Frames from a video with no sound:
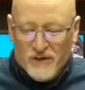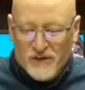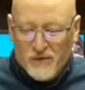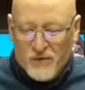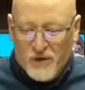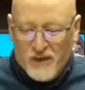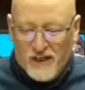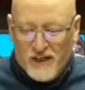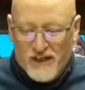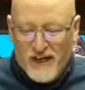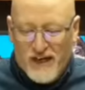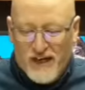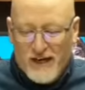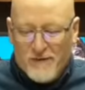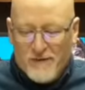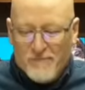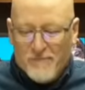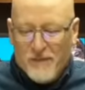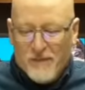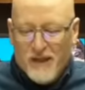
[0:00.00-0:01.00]
verse
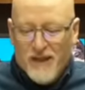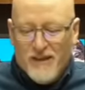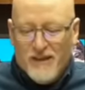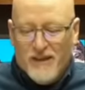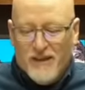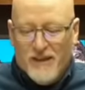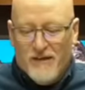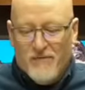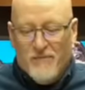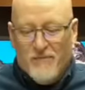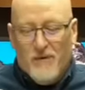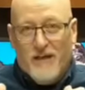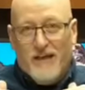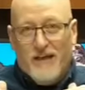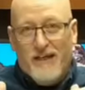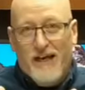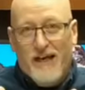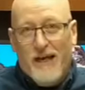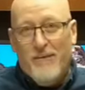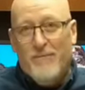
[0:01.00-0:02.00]
28 that
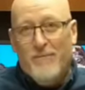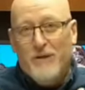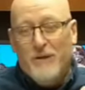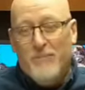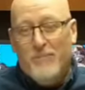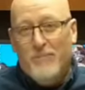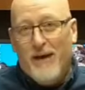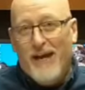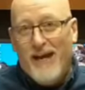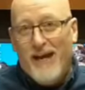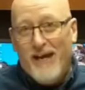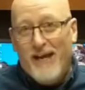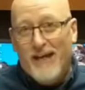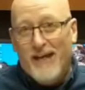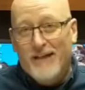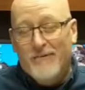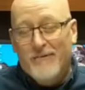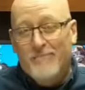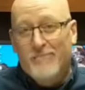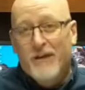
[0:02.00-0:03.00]
when it came to
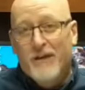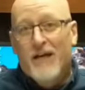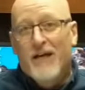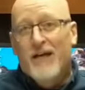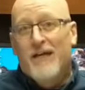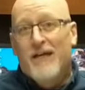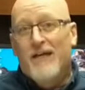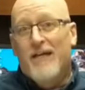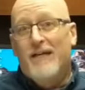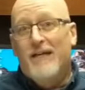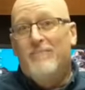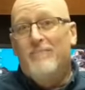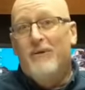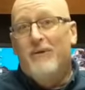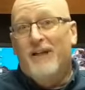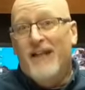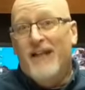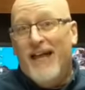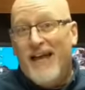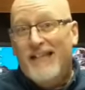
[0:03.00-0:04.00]
man, he
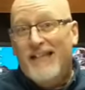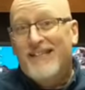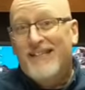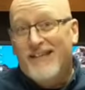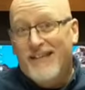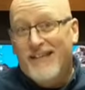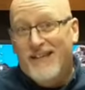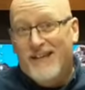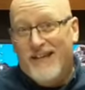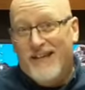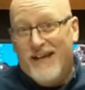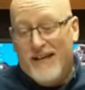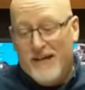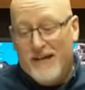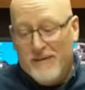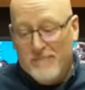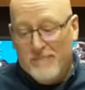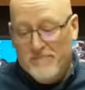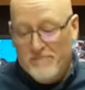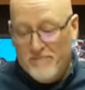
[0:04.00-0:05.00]
blessed
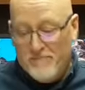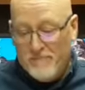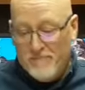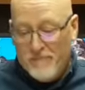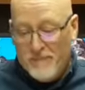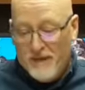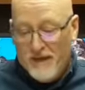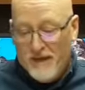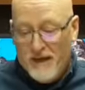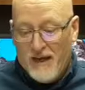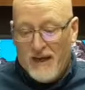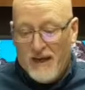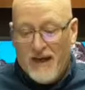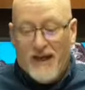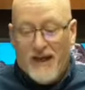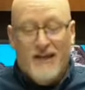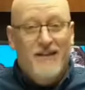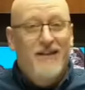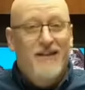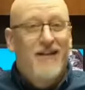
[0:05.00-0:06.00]
them
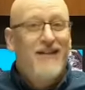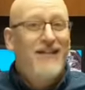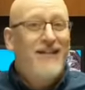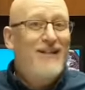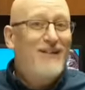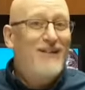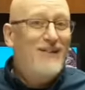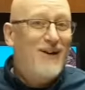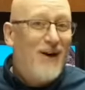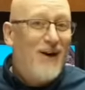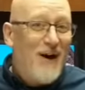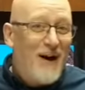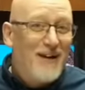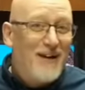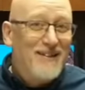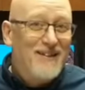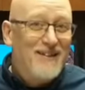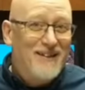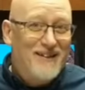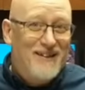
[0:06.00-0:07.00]
and then he
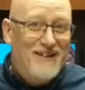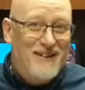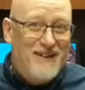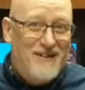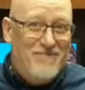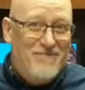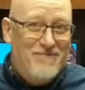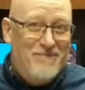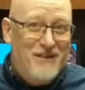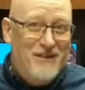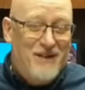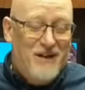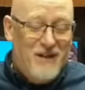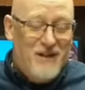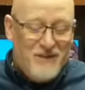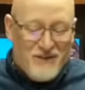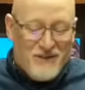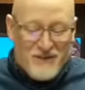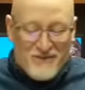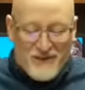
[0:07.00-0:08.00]
talked to them.
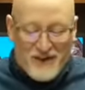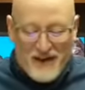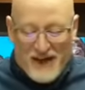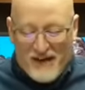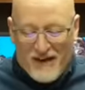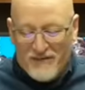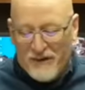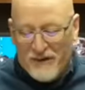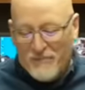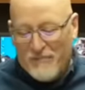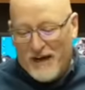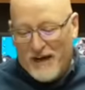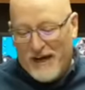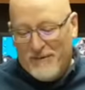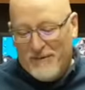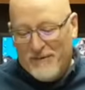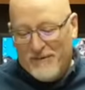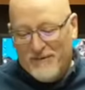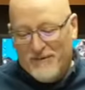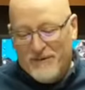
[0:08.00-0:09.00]
So if you have your
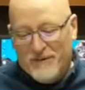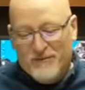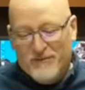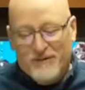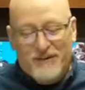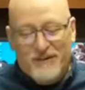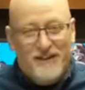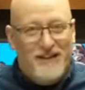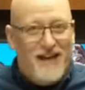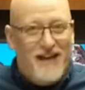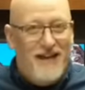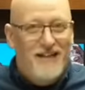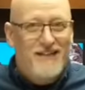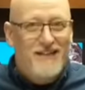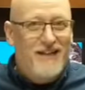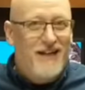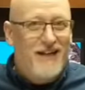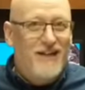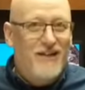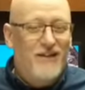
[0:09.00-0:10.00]
Bibles, feel free to
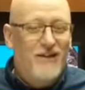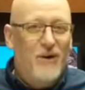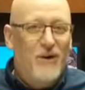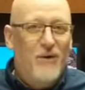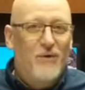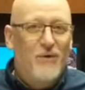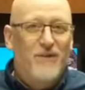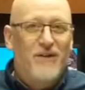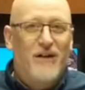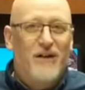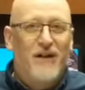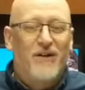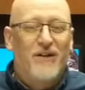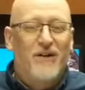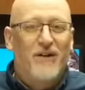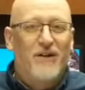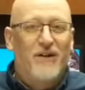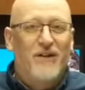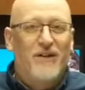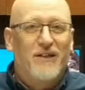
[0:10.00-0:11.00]
kind of take a note
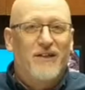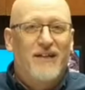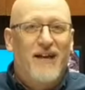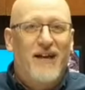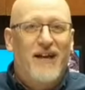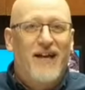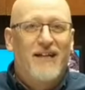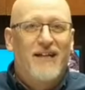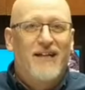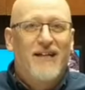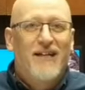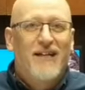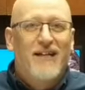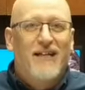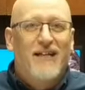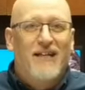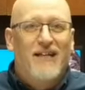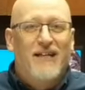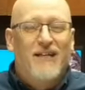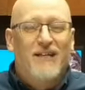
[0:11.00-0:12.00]
there and look at that
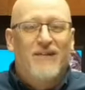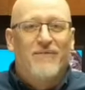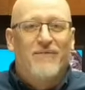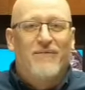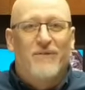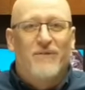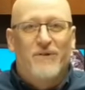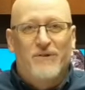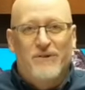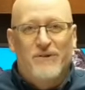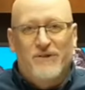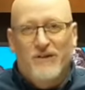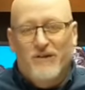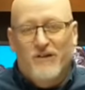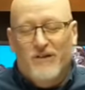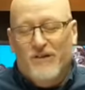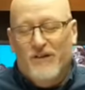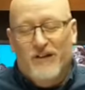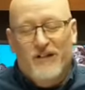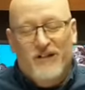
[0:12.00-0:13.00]
in uh,
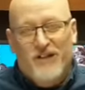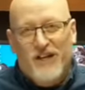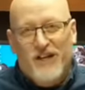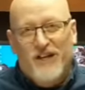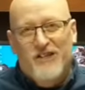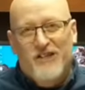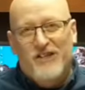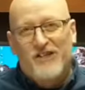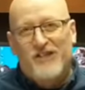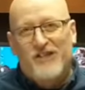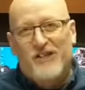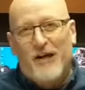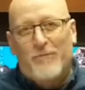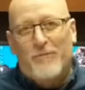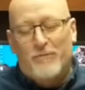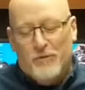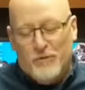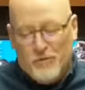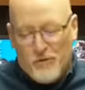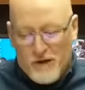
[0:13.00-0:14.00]
first or in Genesis
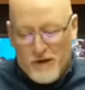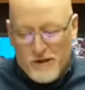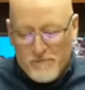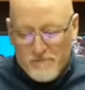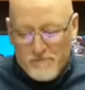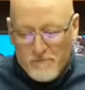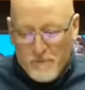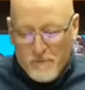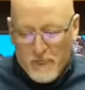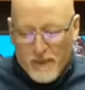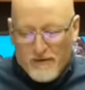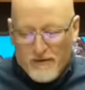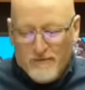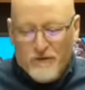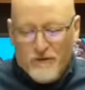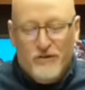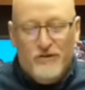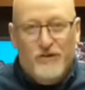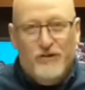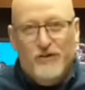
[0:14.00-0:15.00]
chapter 1
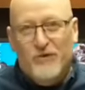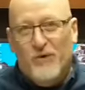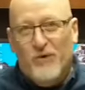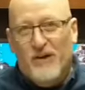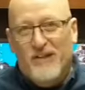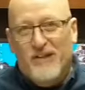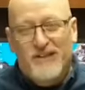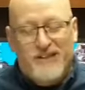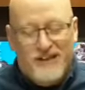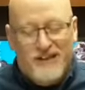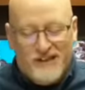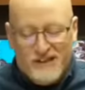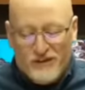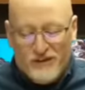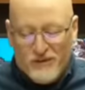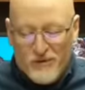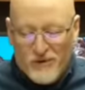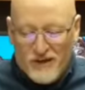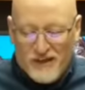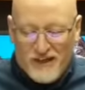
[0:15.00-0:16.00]
verses
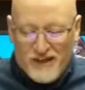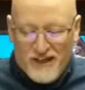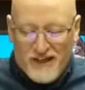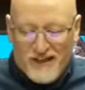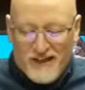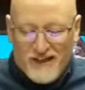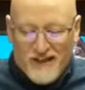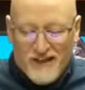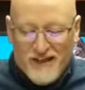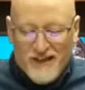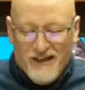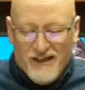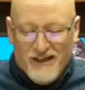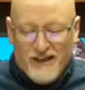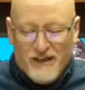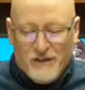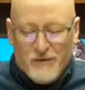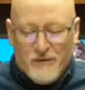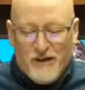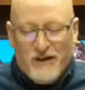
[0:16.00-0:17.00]
26 to 28.
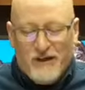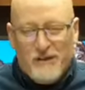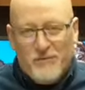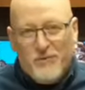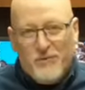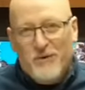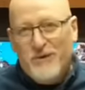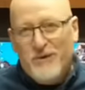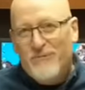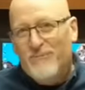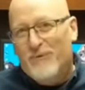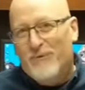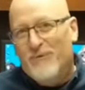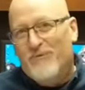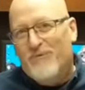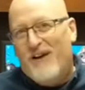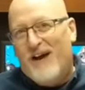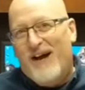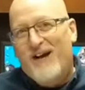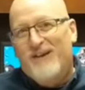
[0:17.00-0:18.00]
It's it's pretty
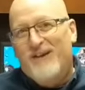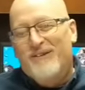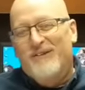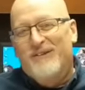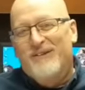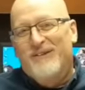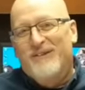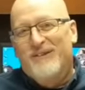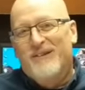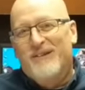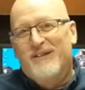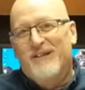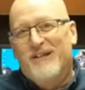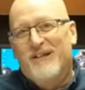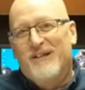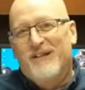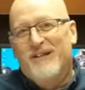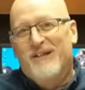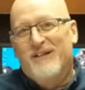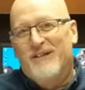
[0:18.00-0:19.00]
profound
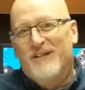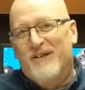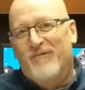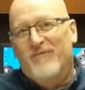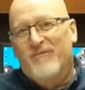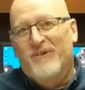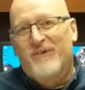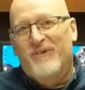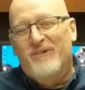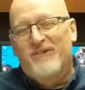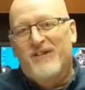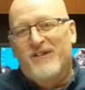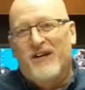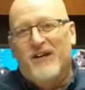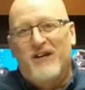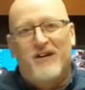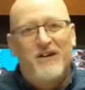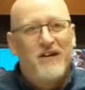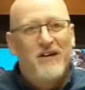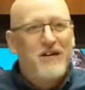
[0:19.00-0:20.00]
uh, the difference
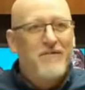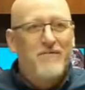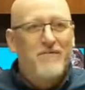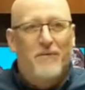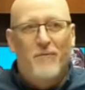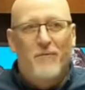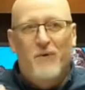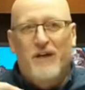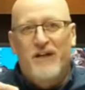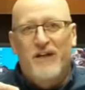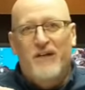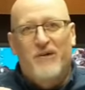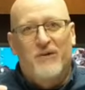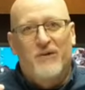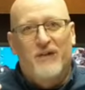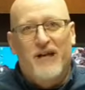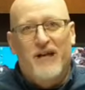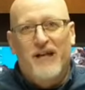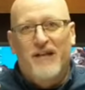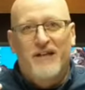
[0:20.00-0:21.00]
there from when he
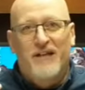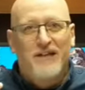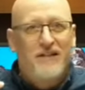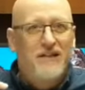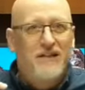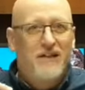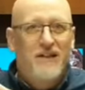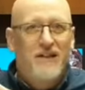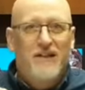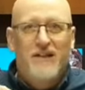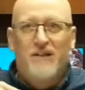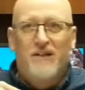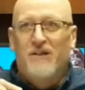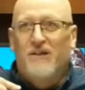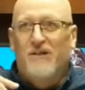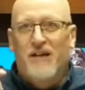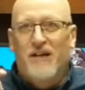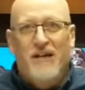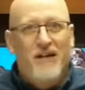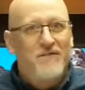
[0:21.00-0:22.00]
created,
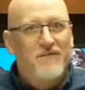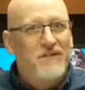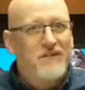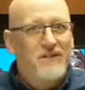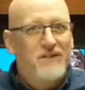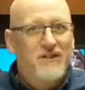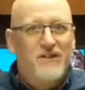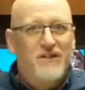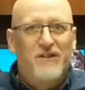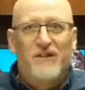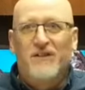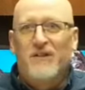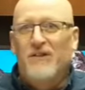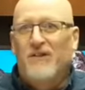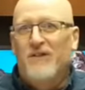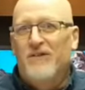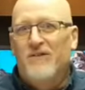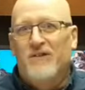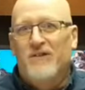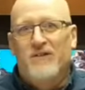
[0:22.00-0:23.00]
you know, the heavens and the
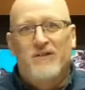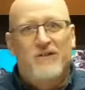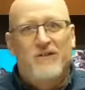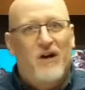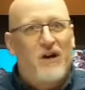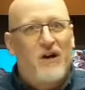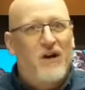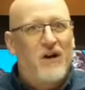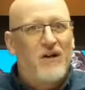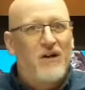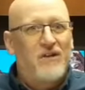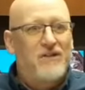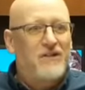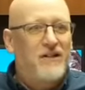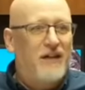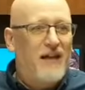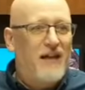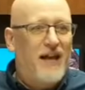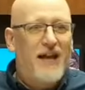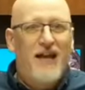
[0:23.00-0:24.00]
earth, the
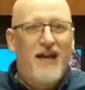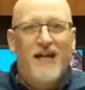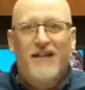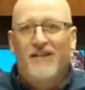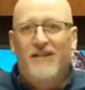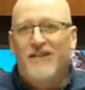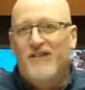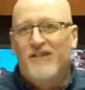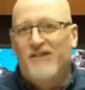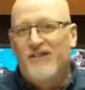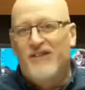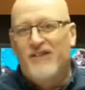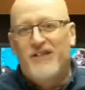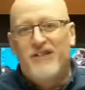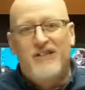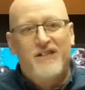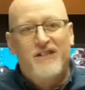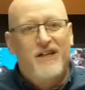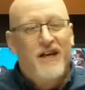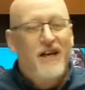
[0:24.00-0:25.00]
stars, the land, the
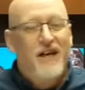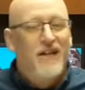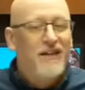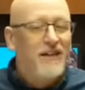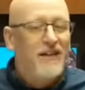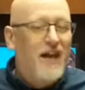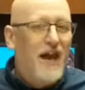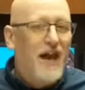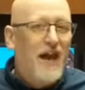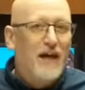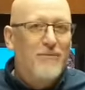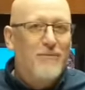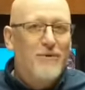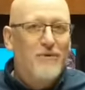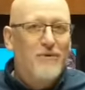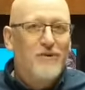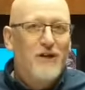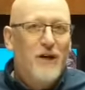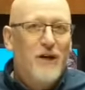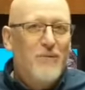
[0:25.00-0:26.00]
sea, the
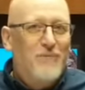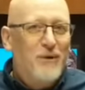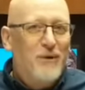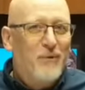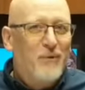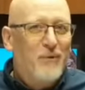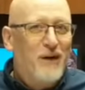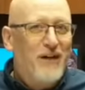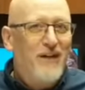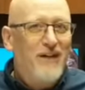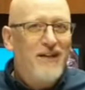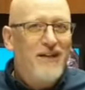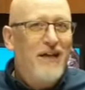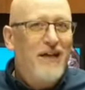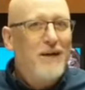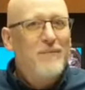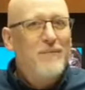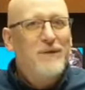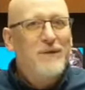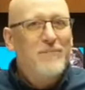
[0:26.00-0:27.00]
animals, but when he
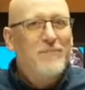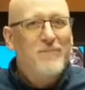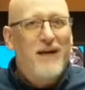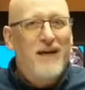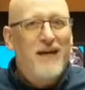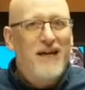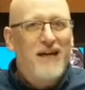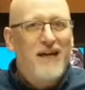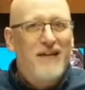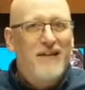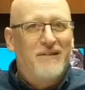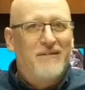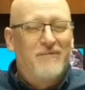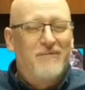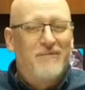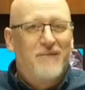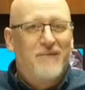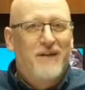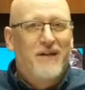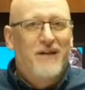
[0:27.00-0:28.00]
came to
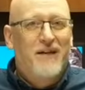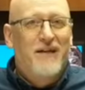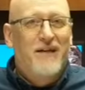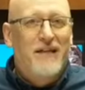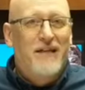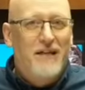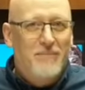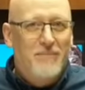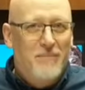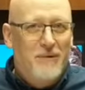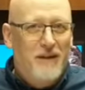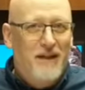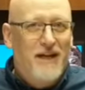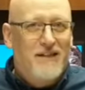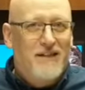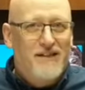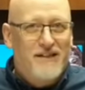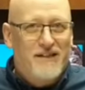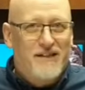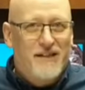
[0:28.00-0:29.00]
man, he
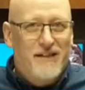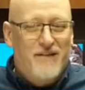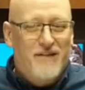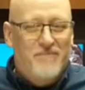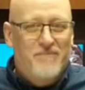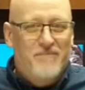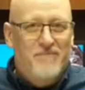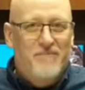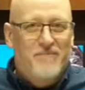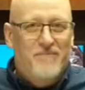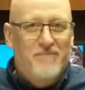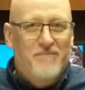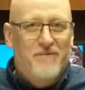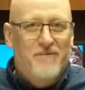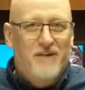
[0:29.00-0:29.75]
blessed them